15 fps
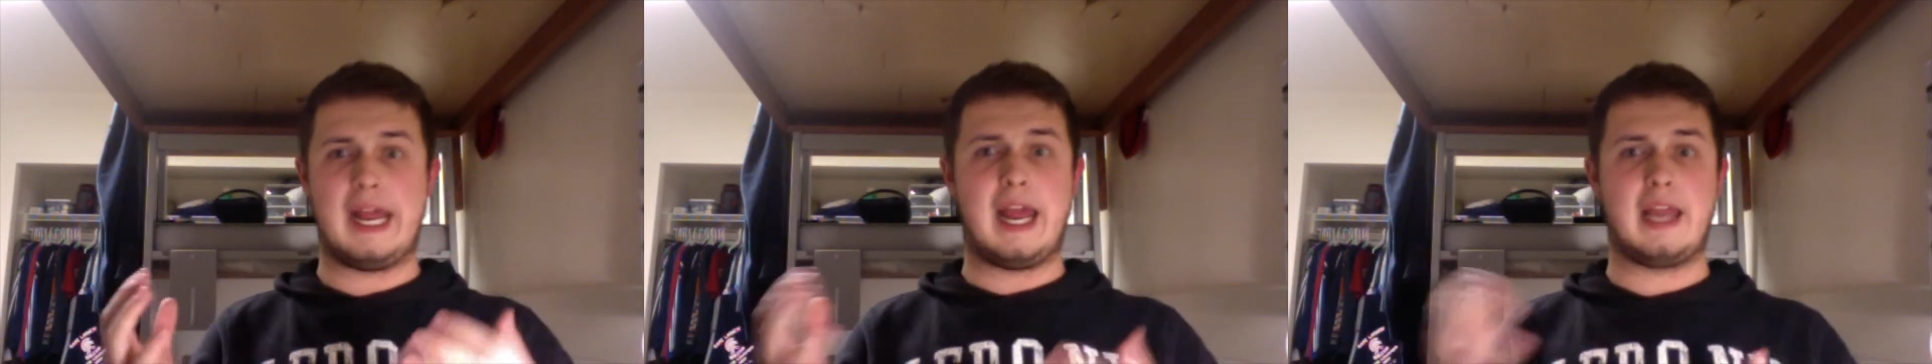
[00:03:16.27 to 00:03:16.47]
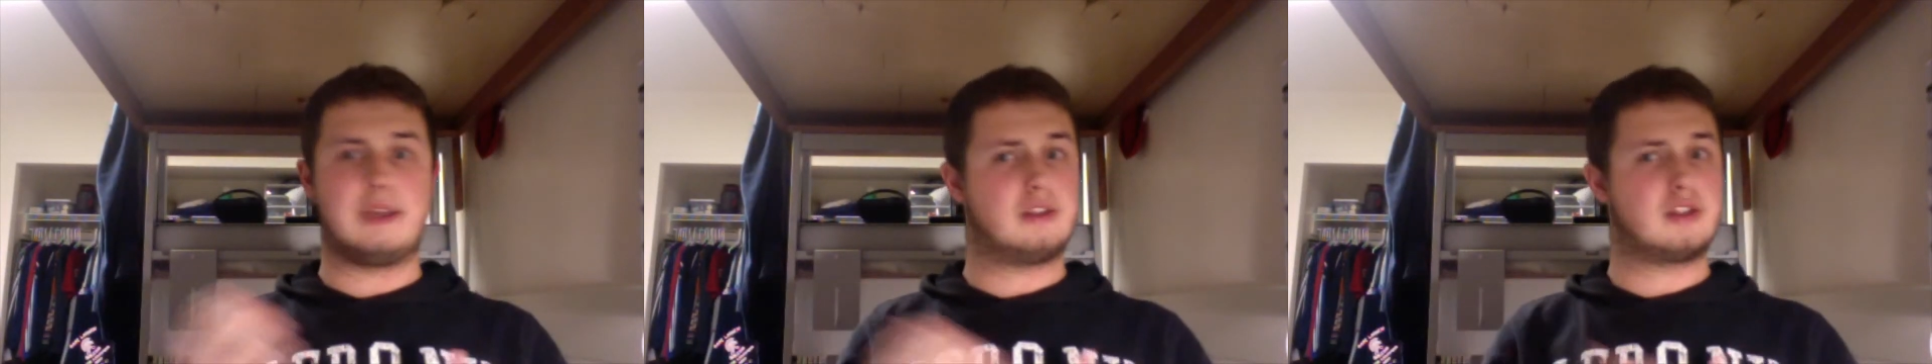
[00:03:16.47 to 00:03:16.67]

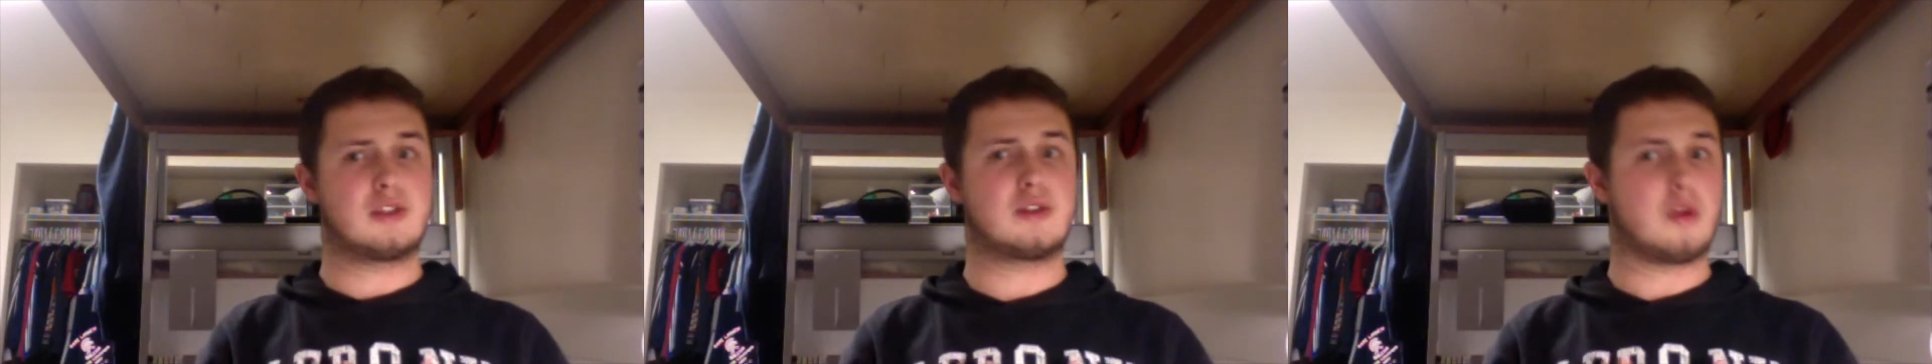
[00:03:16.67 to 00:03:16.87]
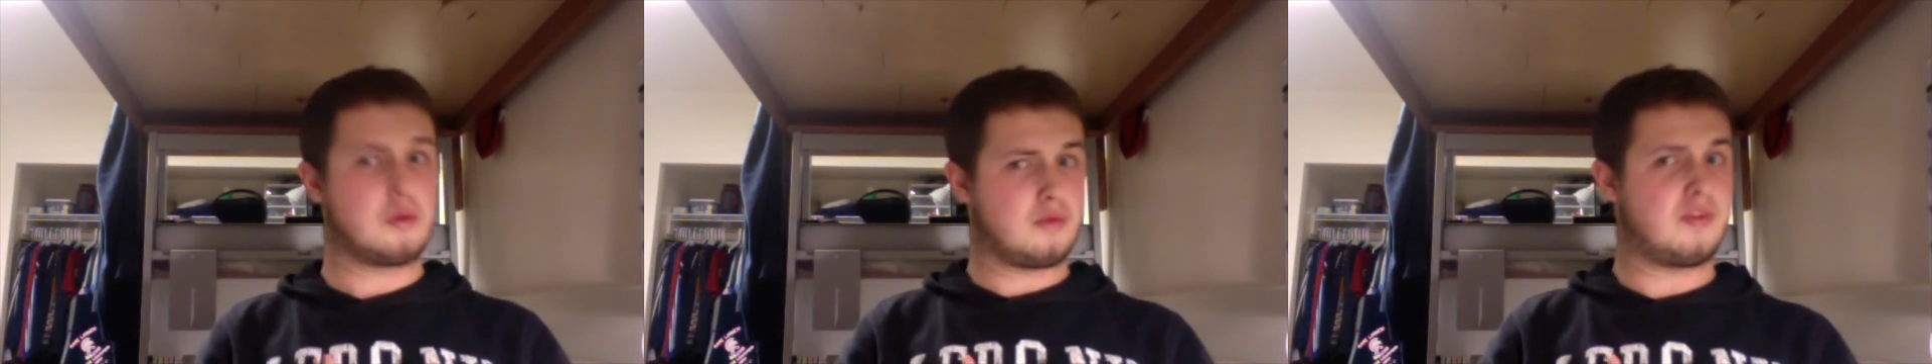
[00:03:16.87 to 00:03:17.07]
I just
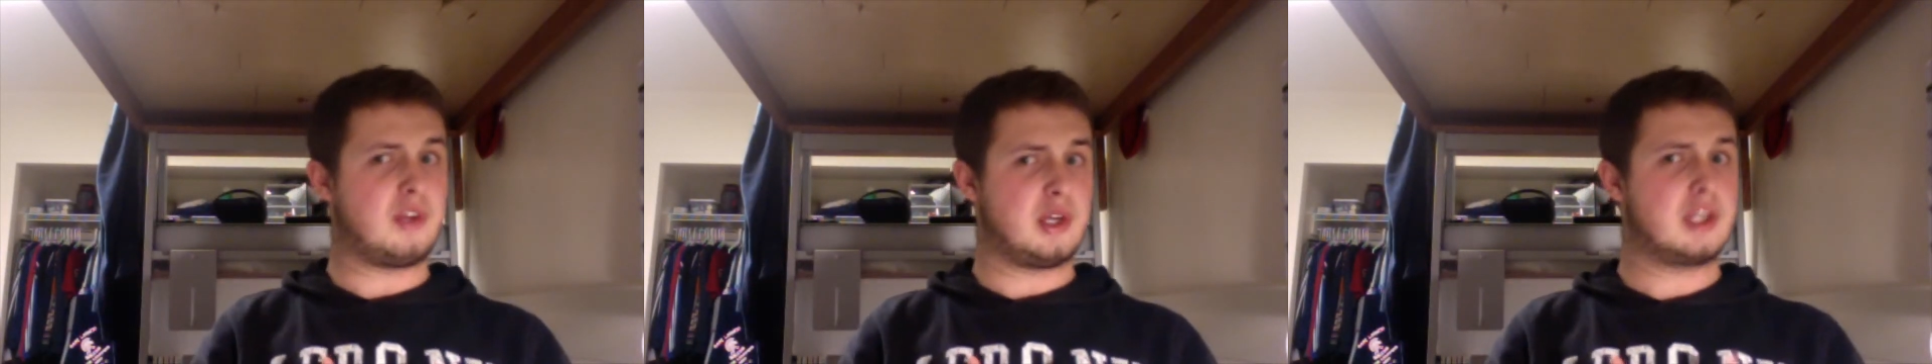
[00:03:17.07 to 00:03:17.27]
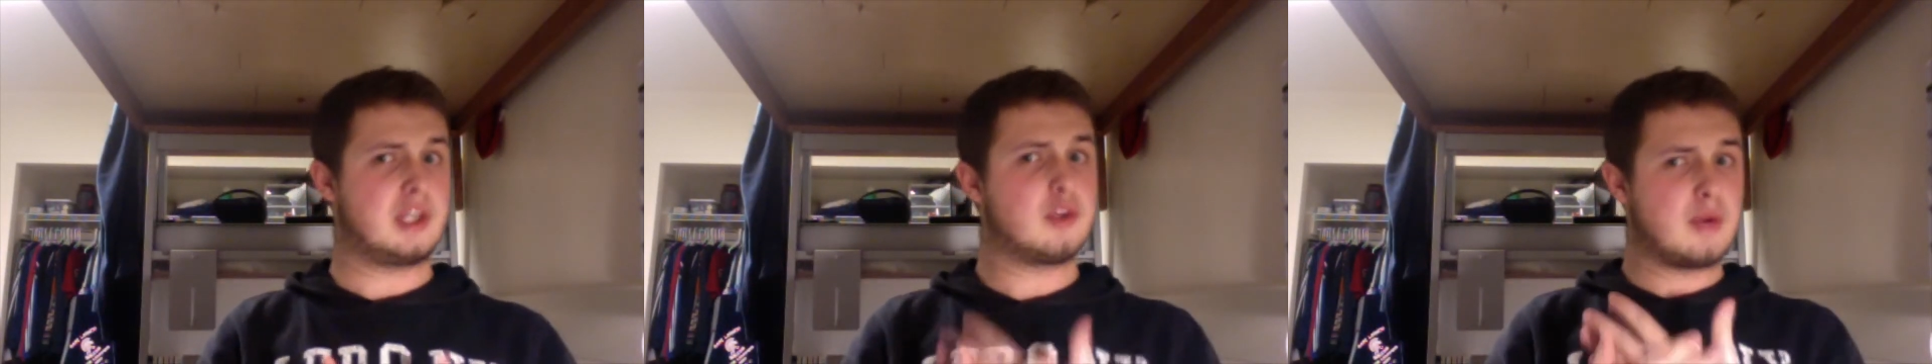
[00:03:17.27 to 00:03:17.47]
don't feel
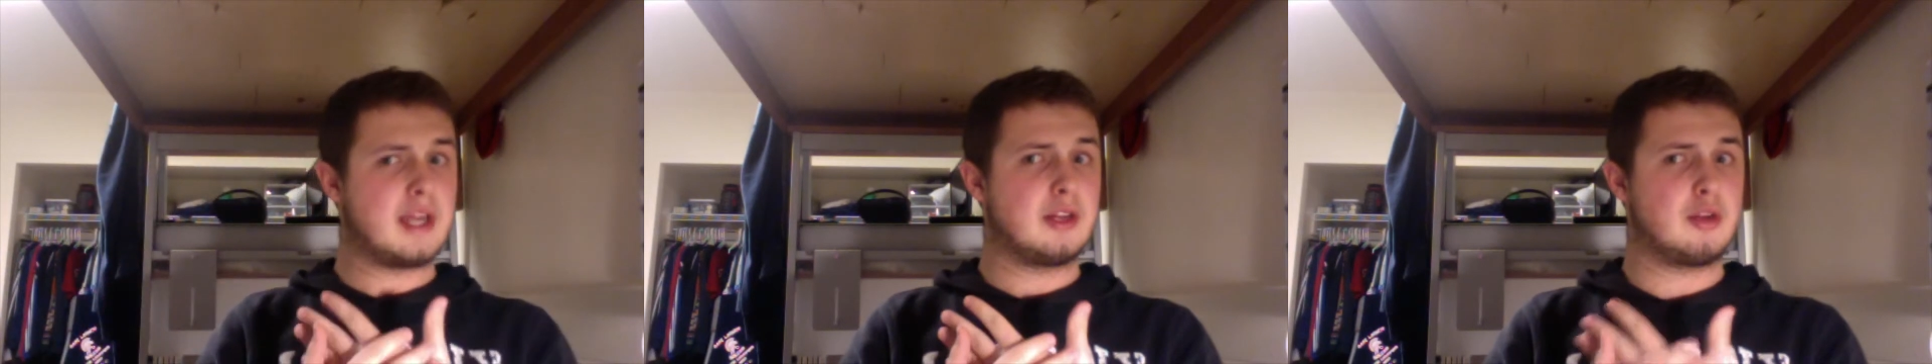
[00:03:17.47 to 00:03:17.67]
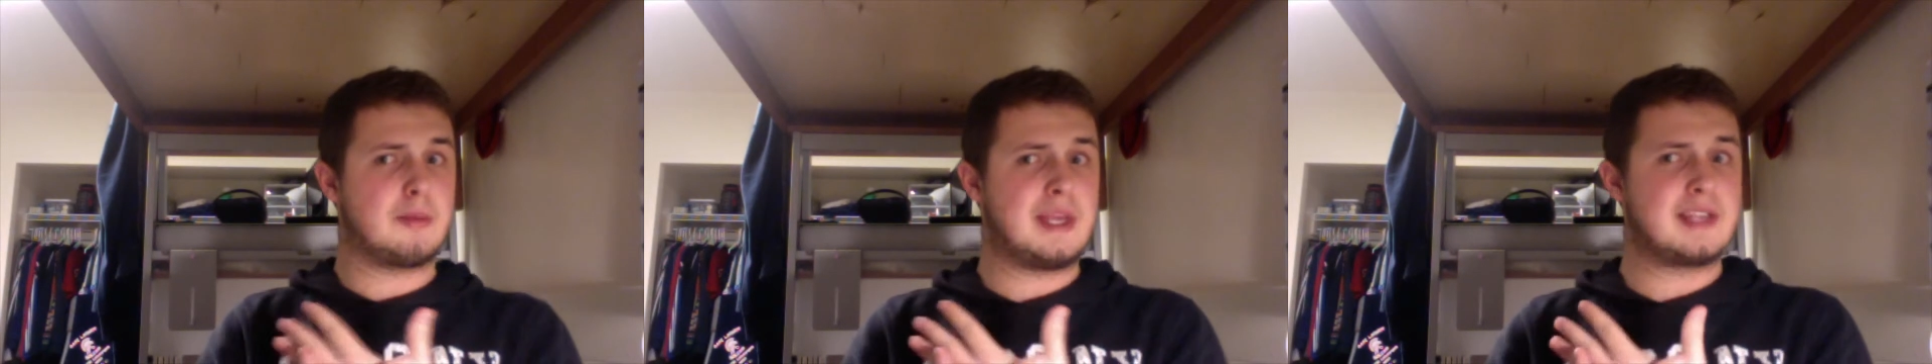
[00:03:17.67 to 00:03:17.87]
on a
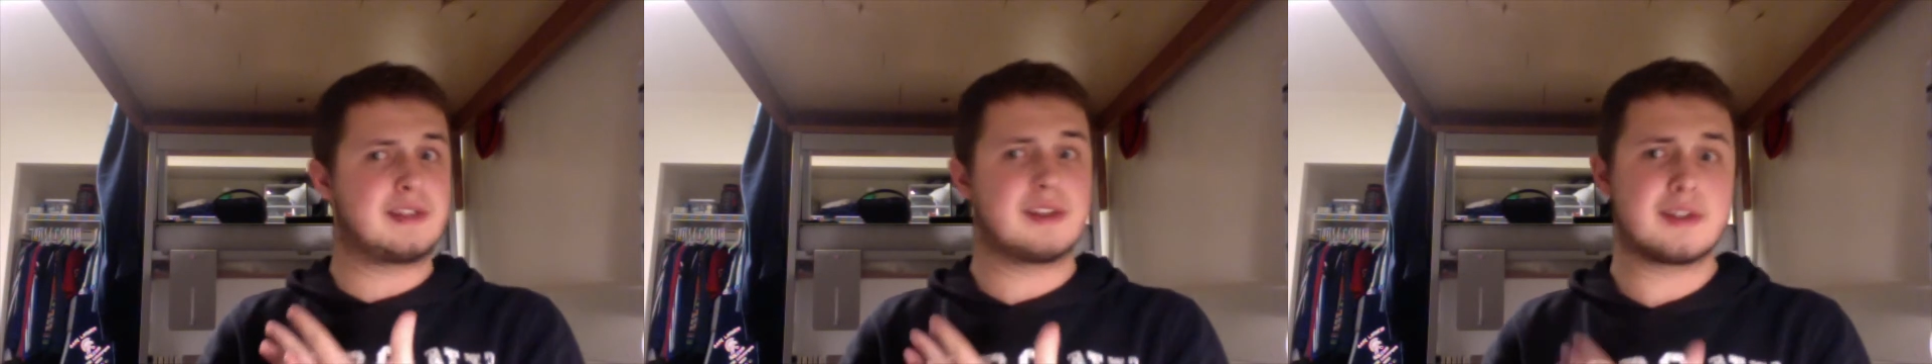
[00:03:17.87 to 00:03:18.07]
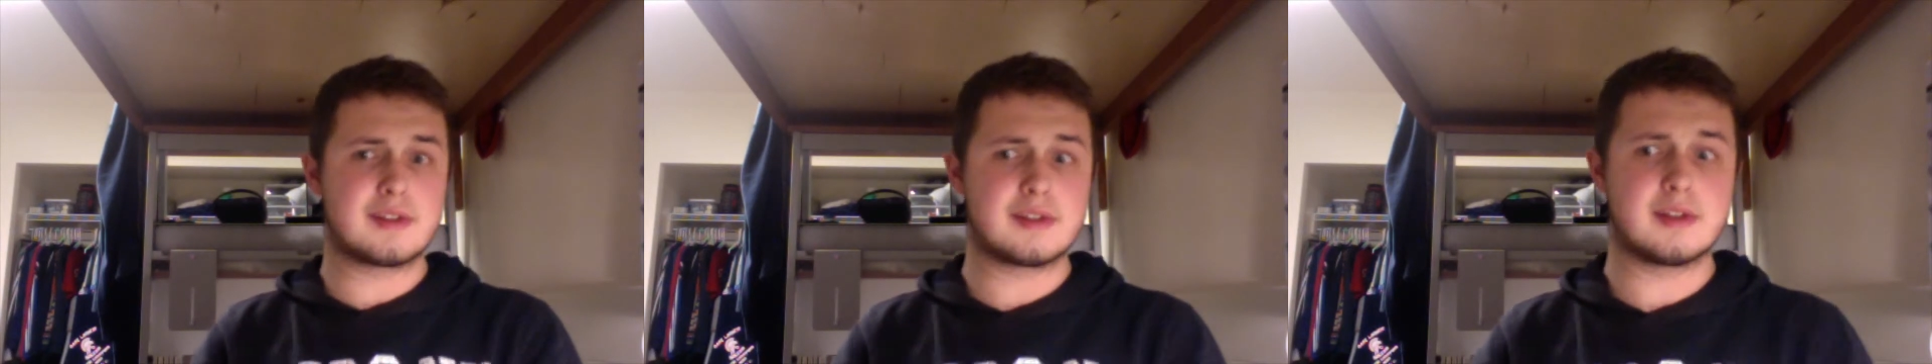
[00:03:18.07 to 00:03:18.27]
regular
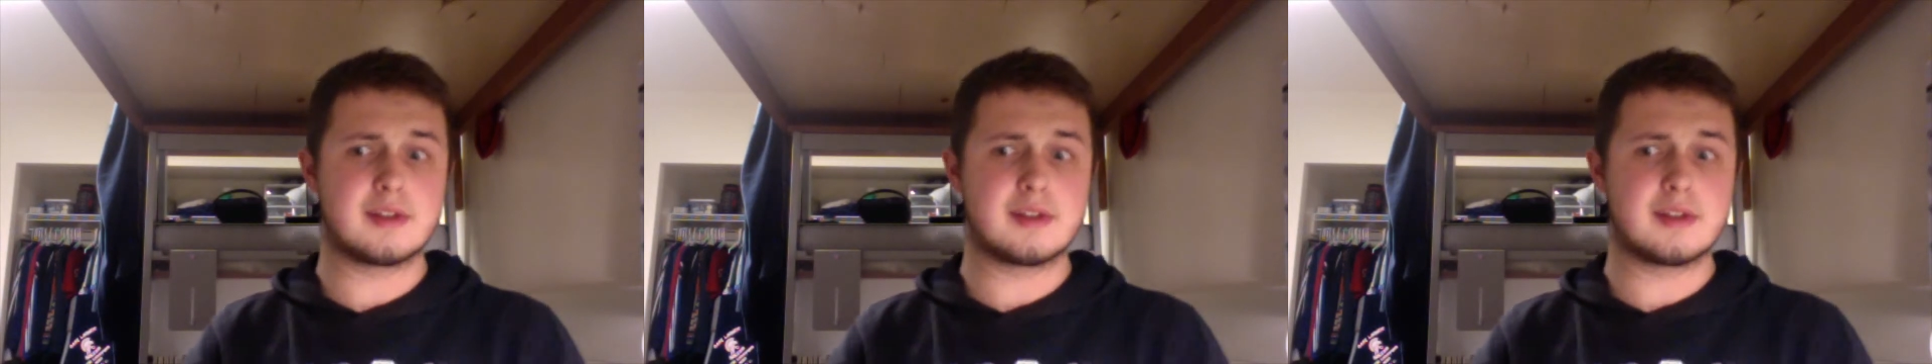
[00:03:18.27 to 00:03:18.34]
basis.